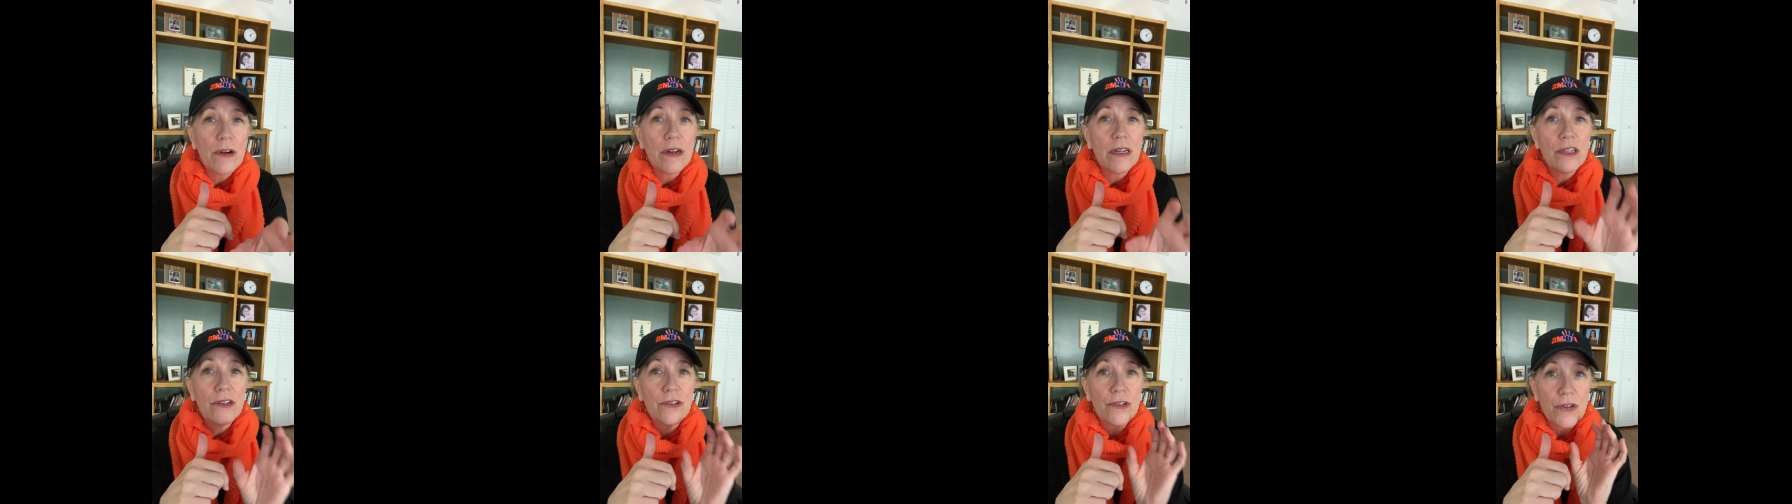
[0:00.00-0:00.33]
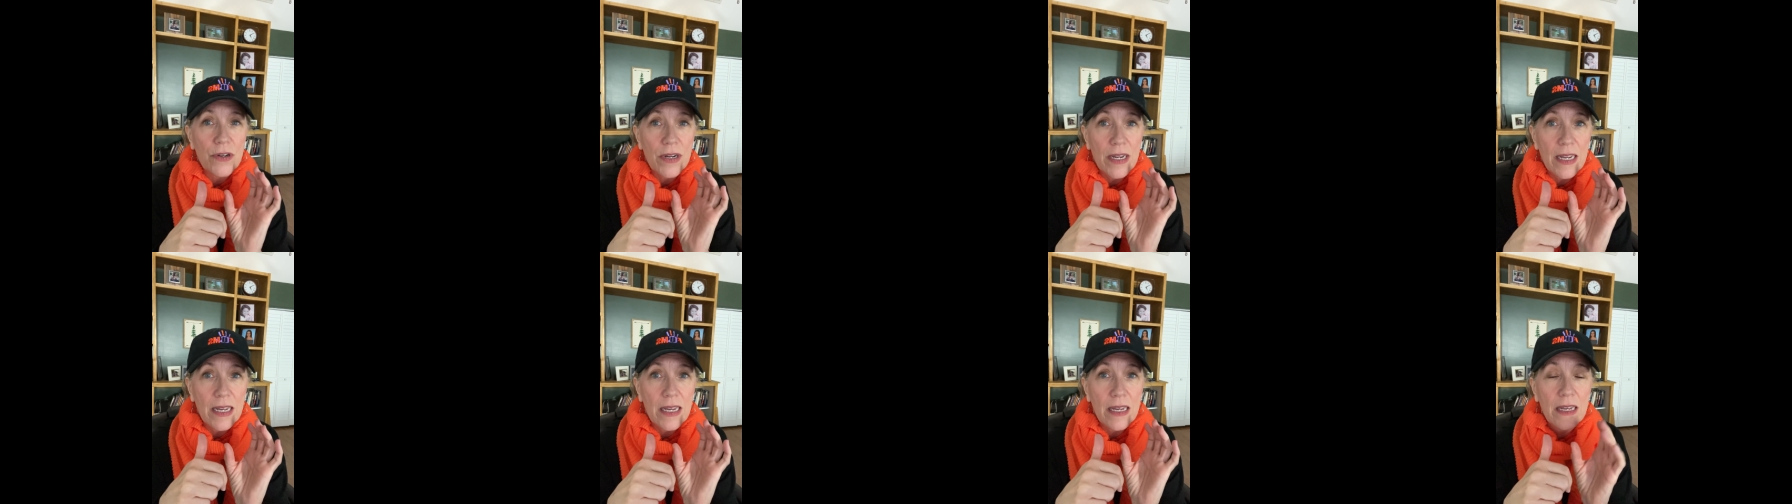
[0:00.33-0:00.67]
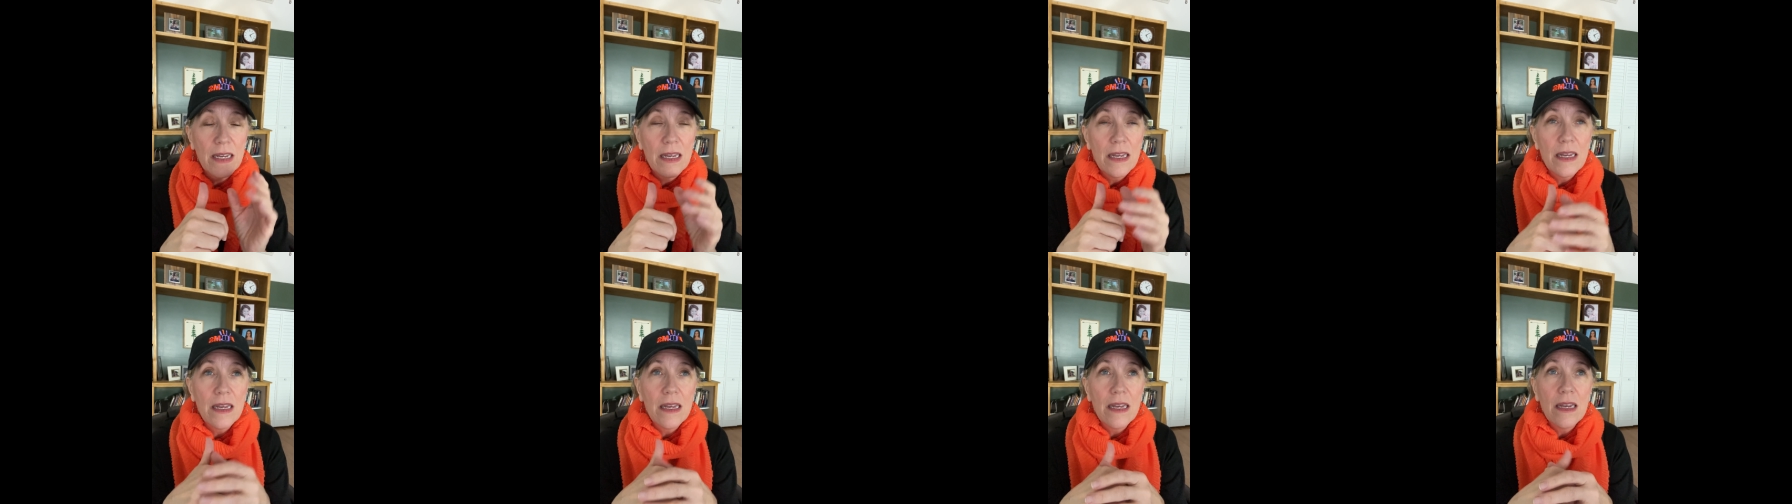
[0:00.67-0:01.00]
and you drink
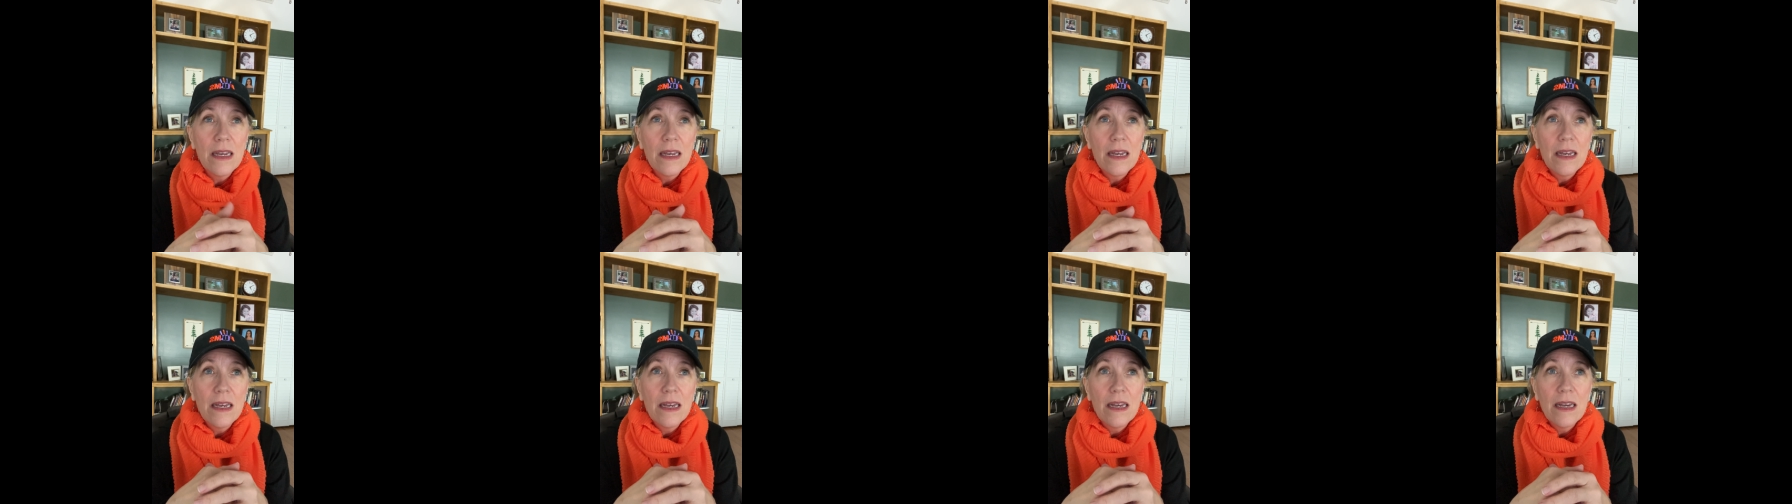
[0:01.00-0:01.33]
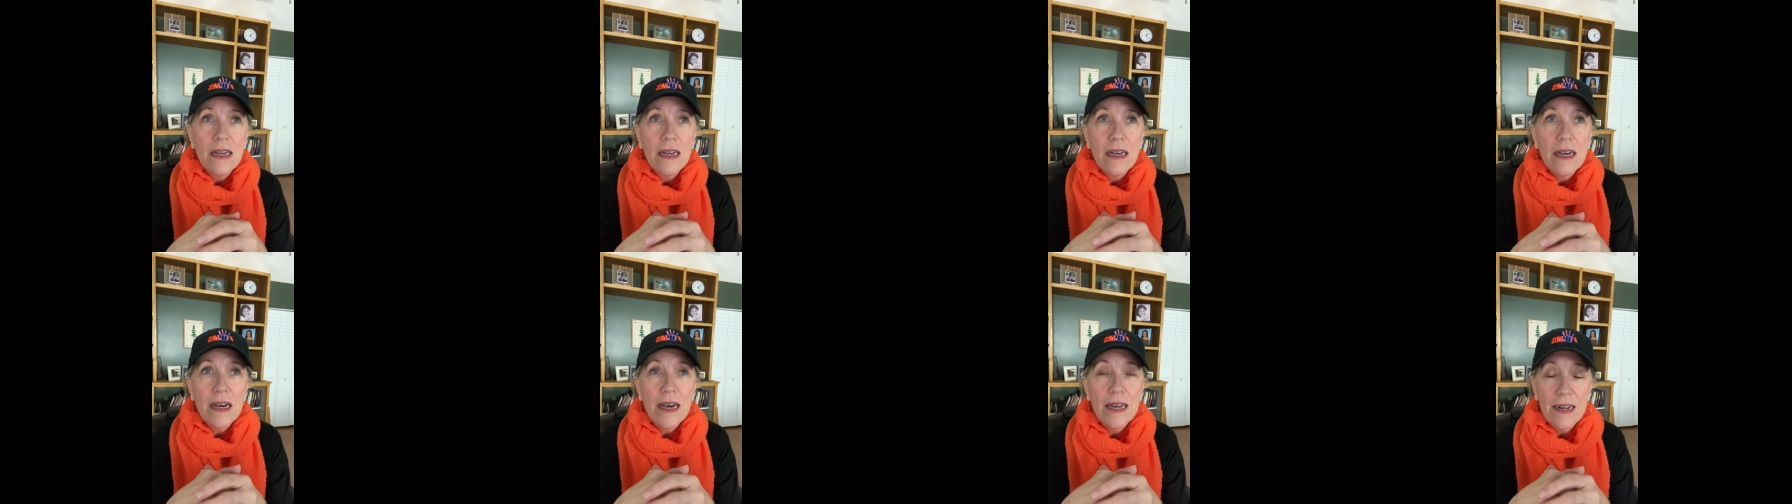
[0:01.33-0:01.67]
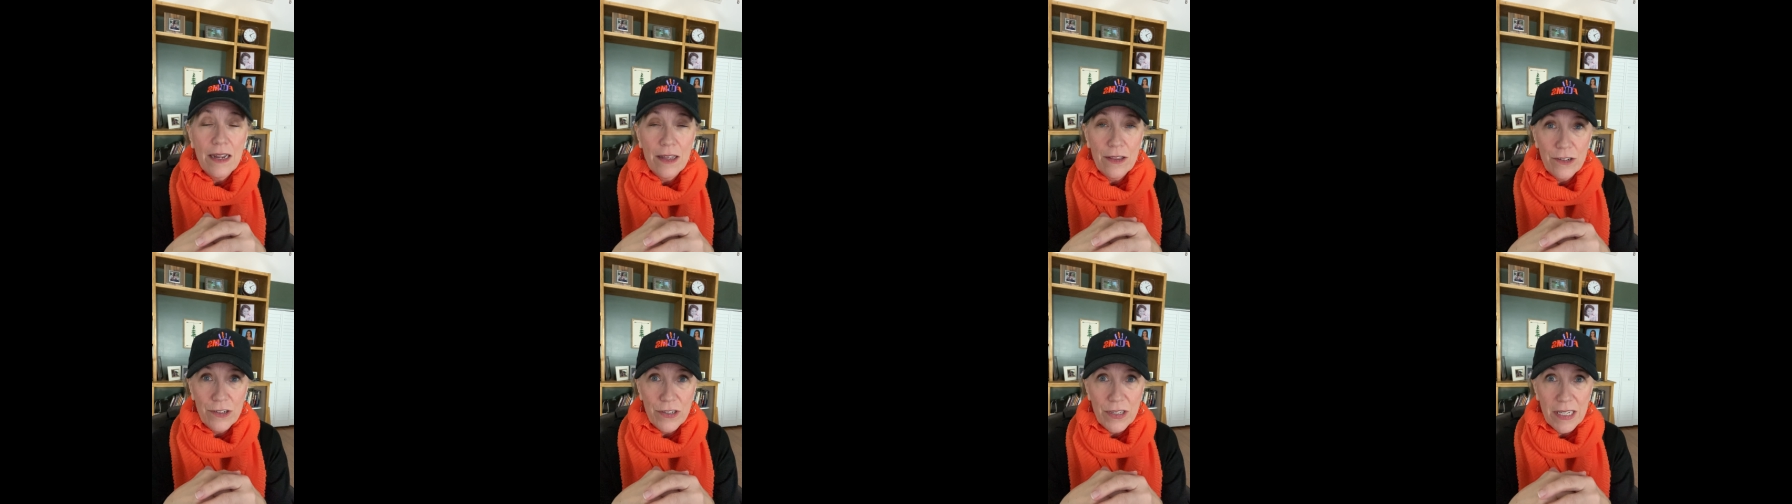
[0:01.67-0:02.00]

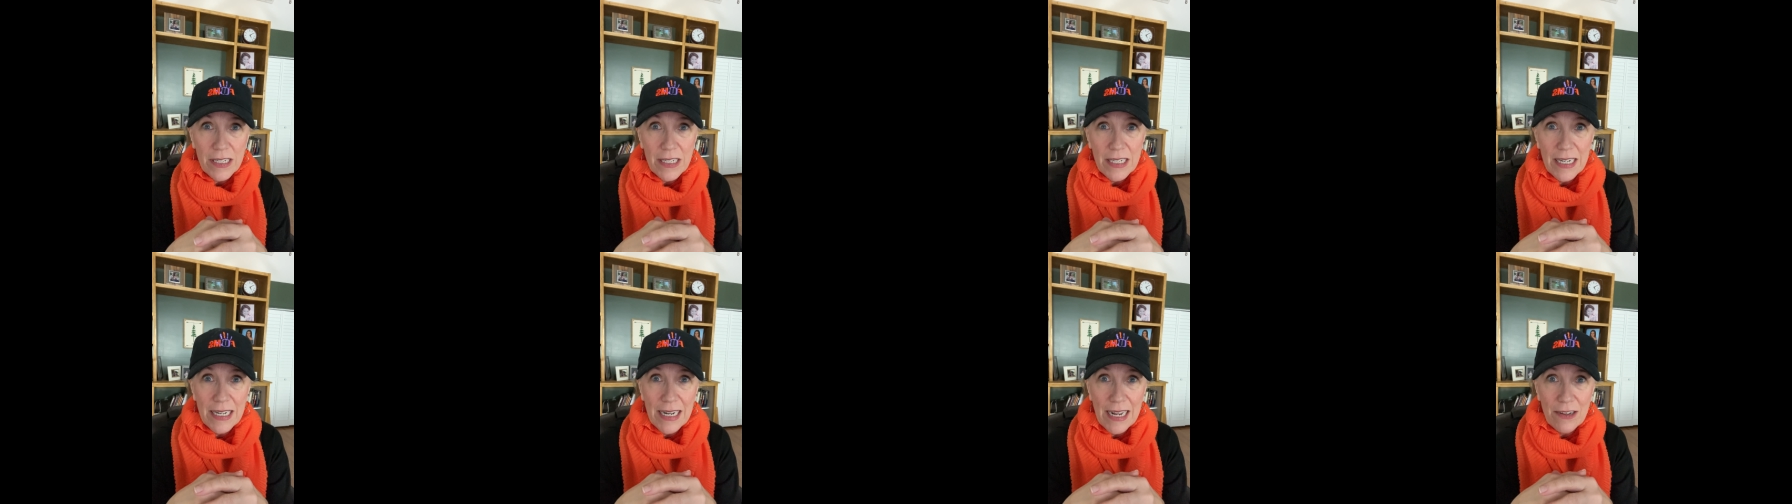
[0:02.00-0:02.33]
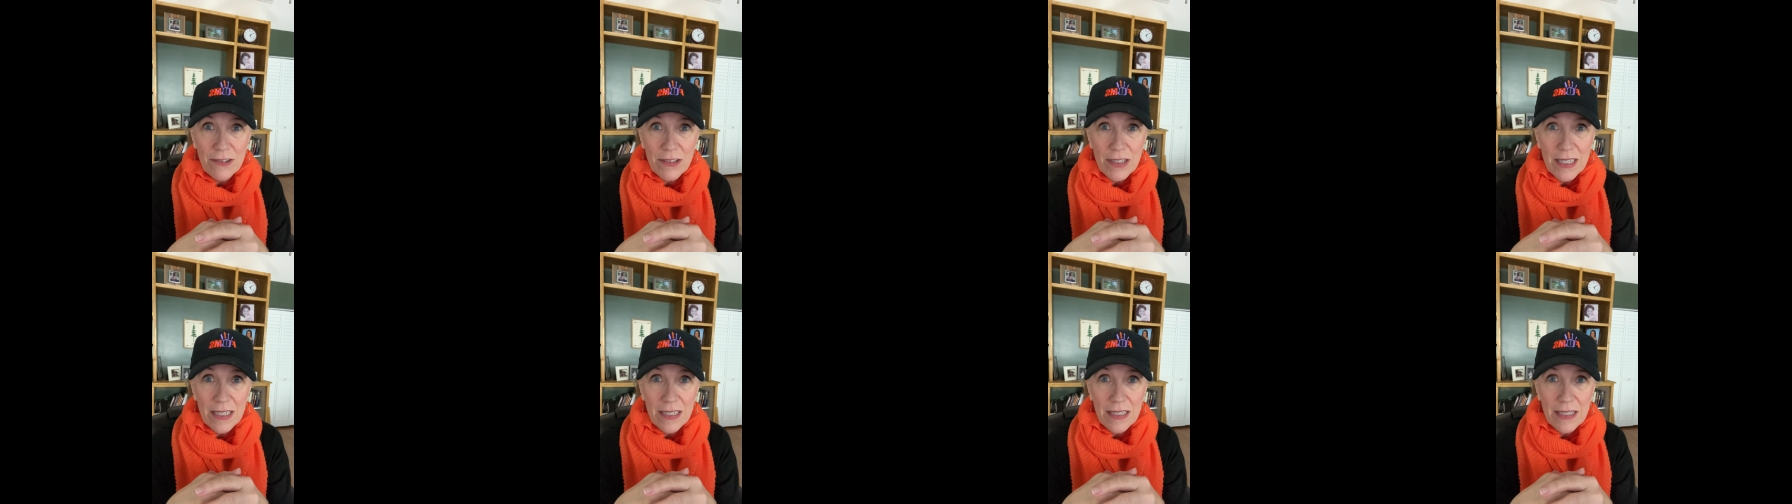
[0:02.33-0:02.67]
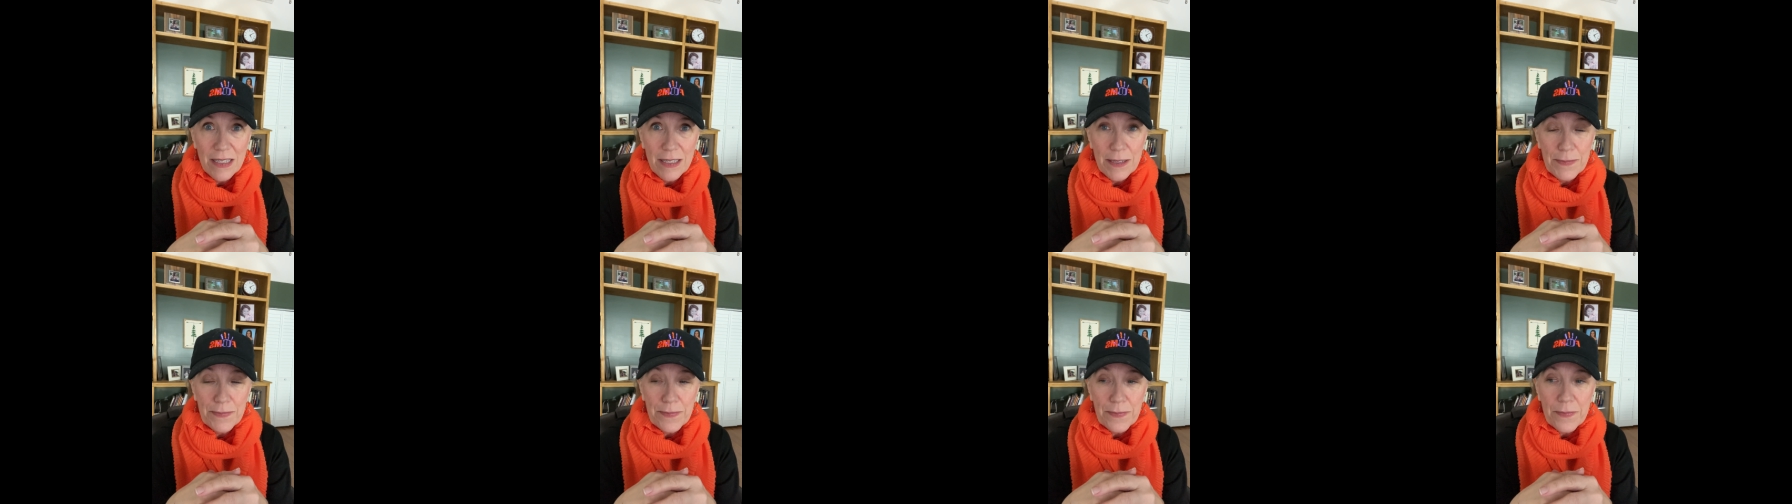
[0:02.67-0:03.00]
another 16
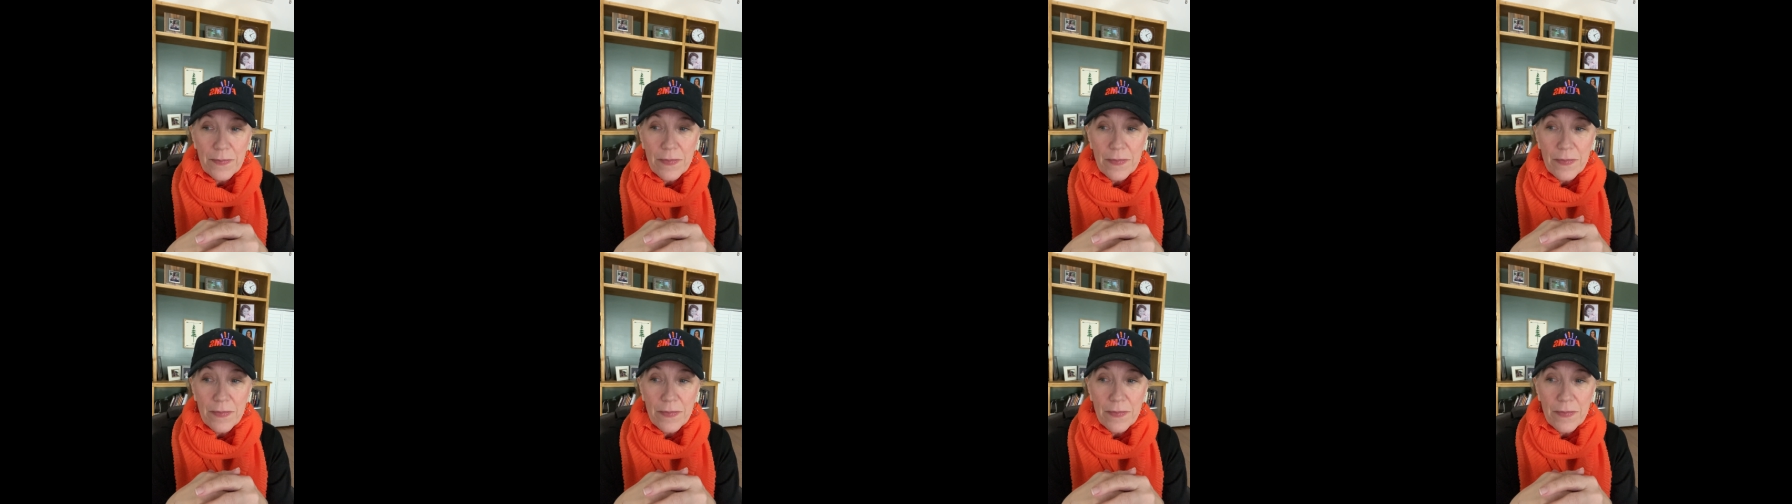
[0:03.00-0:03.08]
ounces.